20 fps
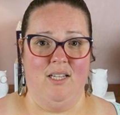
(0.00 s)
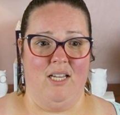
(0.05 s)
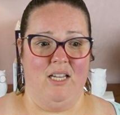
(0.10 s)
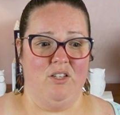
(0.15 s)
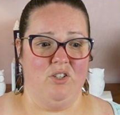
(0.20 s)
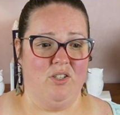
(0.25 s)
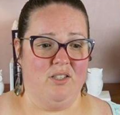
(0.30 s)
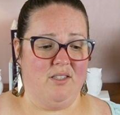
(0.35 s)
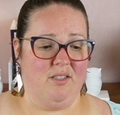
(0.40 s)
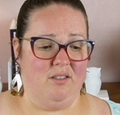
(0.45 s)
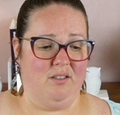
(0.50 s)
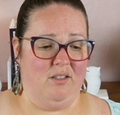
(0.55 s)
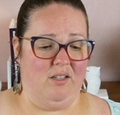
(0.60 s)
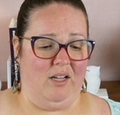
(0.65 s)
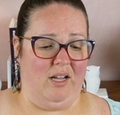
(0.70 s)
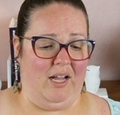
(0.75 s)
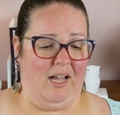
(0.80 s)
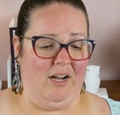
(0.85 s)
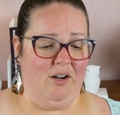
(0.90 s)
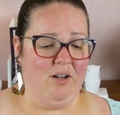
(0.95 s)
It just
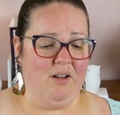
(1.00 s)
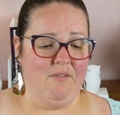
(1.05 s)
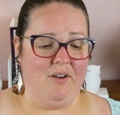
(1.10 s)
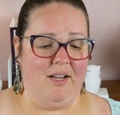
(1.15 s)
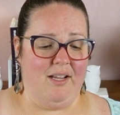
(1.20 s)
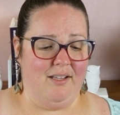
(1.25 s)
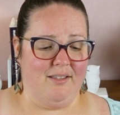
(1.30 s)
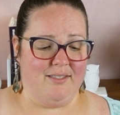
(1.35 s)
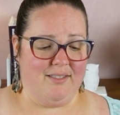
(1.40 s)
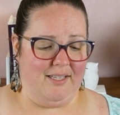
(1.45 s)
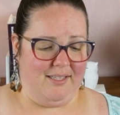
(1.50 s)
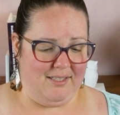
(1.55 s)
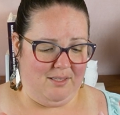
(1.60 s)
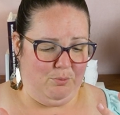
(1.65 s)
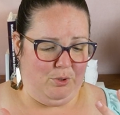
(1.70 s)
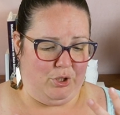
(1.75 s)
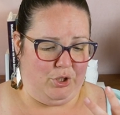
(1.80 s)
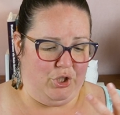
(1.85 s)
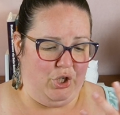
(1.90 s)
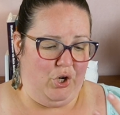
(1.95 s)
I don't even, it's like
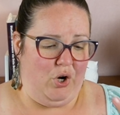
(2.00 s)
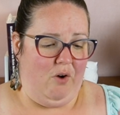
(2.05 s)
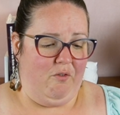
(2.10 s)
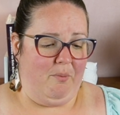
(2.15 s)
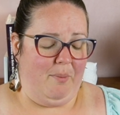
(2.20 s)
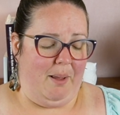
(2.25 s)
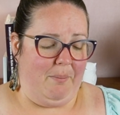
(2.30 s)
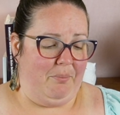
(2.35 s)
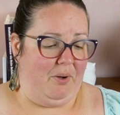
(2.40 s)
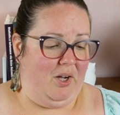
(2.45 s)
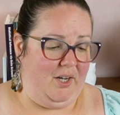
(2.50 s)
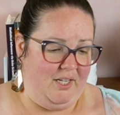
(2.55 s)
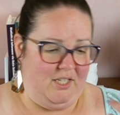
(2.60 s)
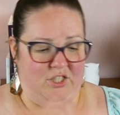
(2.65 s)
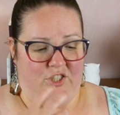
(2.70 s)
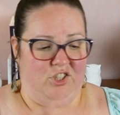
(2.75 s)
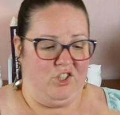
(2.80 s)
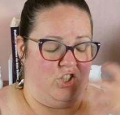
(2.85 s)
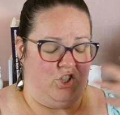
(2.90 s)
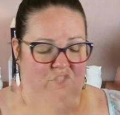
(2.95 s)
someone took over my body
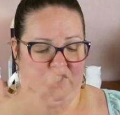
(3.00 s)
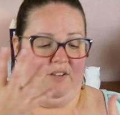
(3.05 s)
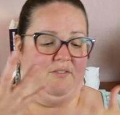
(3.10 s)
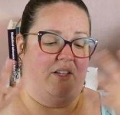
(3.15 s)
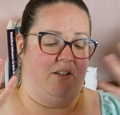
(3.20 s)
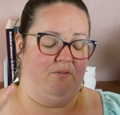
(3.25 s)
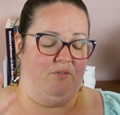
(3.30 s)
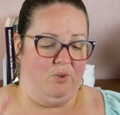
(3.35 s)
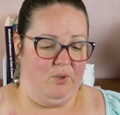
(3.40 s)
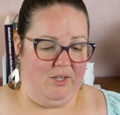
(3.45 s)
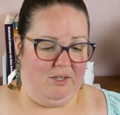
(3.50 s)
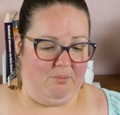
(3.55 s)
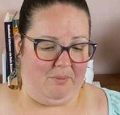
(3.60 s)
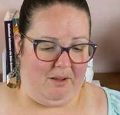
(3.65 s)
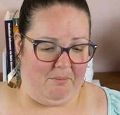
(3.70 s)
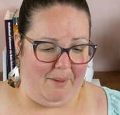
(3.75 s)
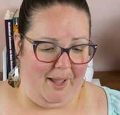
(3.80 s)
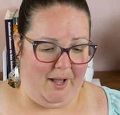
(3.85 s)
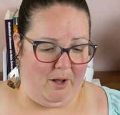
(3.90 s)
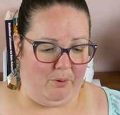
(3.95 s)
and just shoving food in
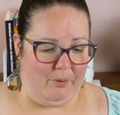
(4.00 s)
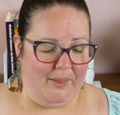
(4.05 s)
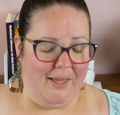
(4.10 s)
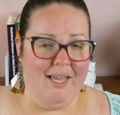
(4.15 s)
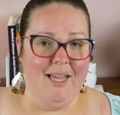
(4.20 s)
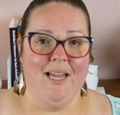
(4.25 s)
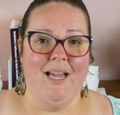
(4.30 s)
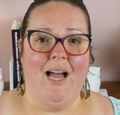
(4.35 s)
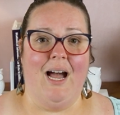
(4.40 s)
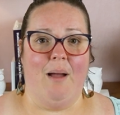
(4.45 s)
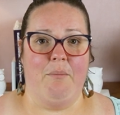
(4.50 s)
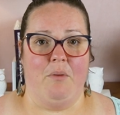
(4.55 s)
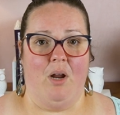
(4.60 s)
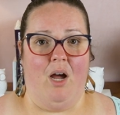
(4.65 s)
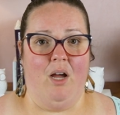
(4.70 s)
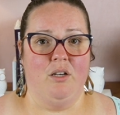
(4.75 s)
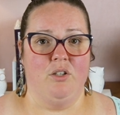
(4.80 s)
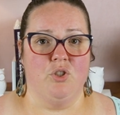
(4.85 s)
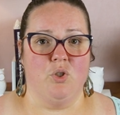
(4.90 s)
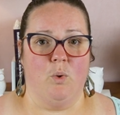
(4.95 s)
my mouth. I'm
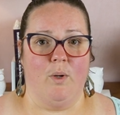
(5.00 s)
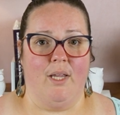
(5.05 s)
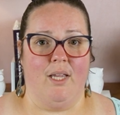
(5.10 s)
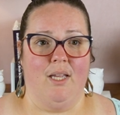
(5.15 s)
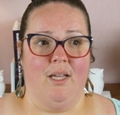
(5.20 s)
not enjoying